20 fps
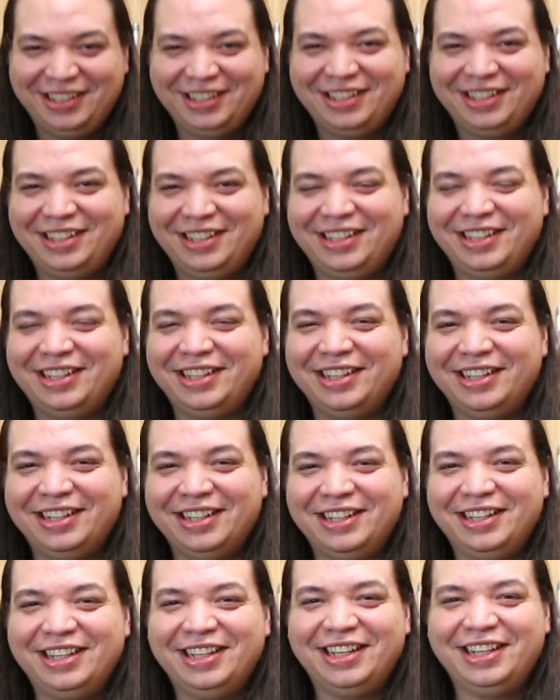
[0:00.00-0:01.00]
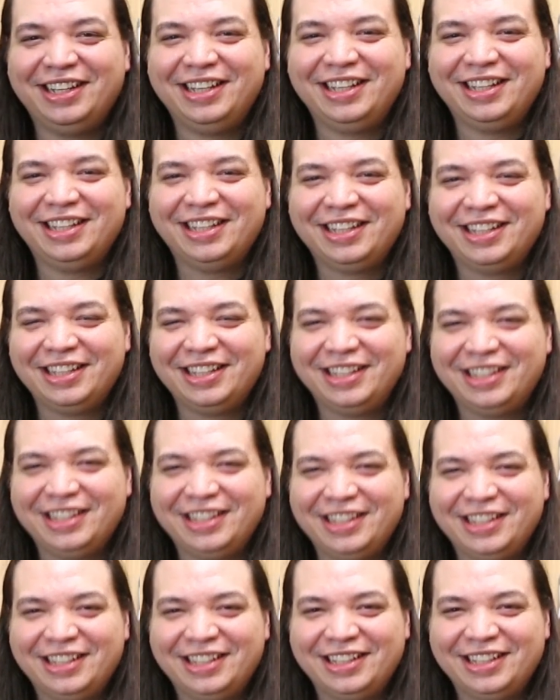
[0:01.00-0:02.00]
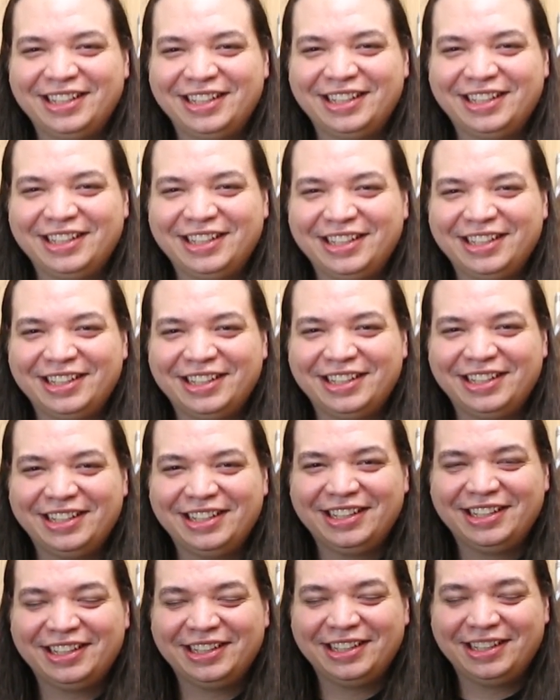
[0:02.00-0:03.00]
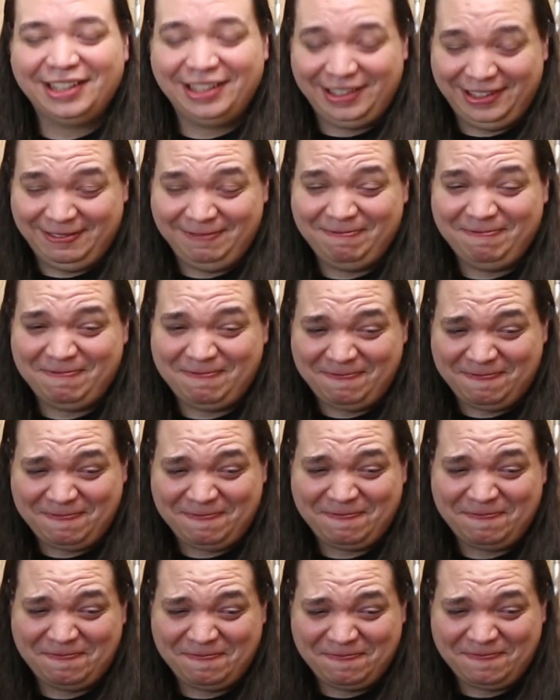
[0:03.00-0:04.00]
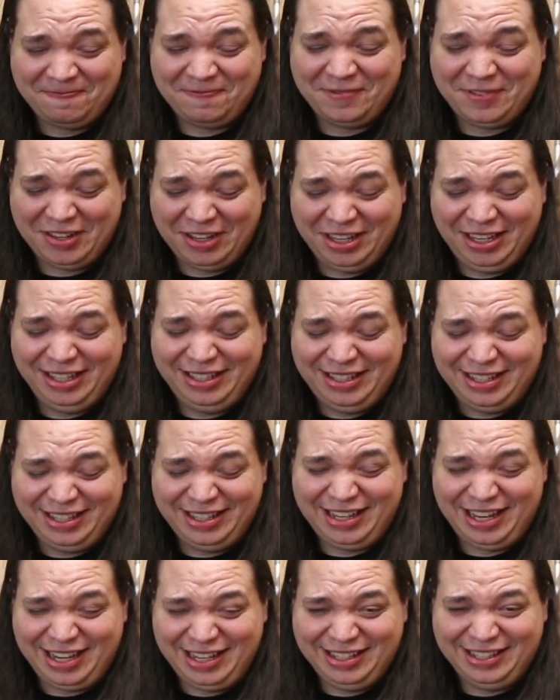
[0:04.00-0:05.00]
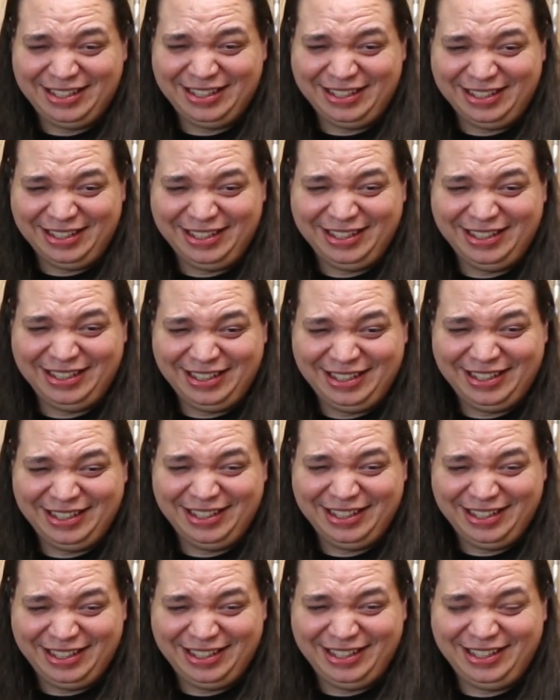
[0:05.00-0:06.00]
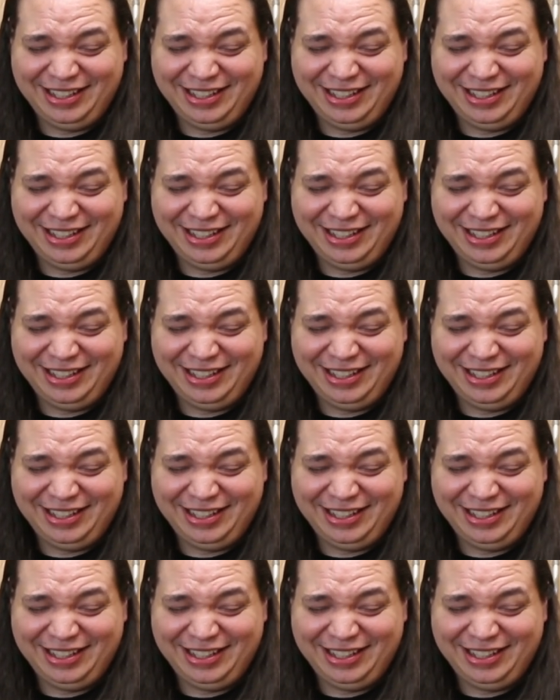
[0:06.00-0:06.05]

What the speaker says: Oh shit! Oh wow! Oh god, it makes me tear up.